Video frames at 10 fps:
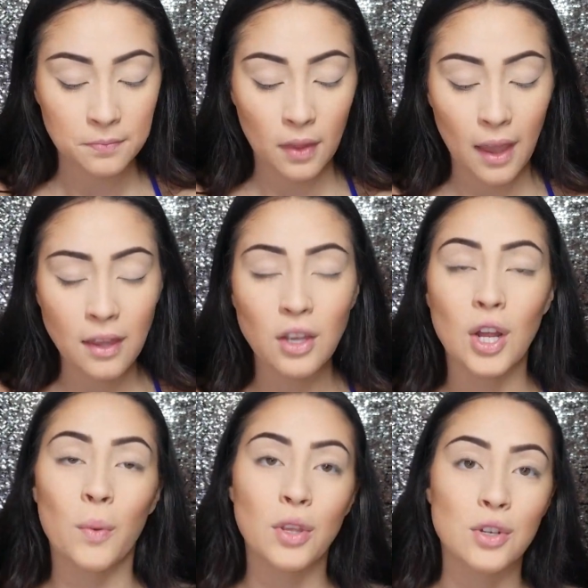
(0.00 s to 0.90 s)
And you know,
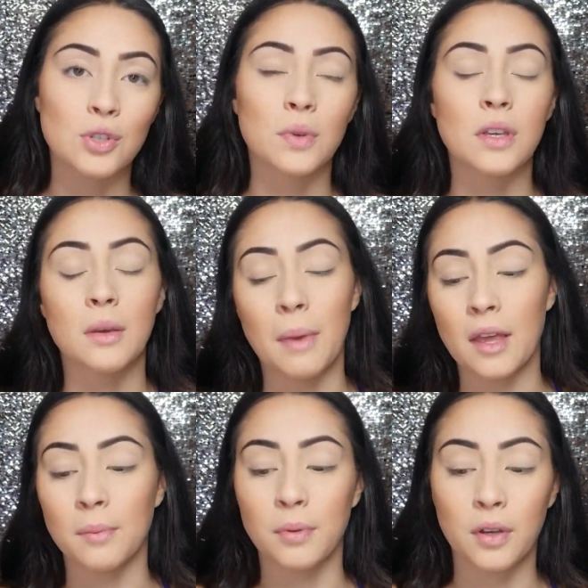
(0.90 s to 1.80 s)
when you're doing a
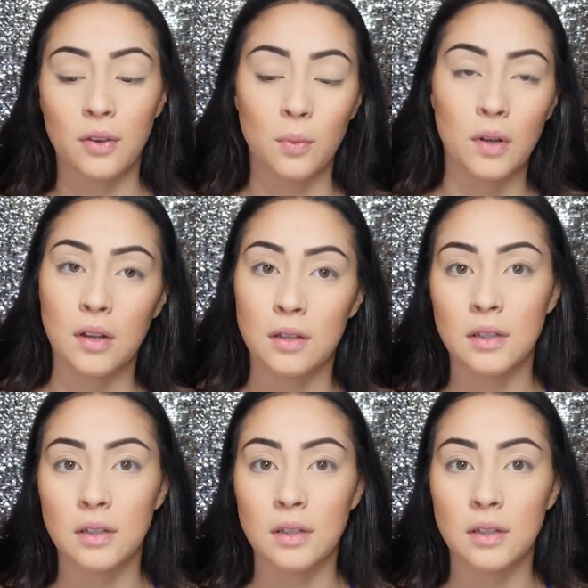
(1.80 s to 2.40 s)
makeup look, you wanna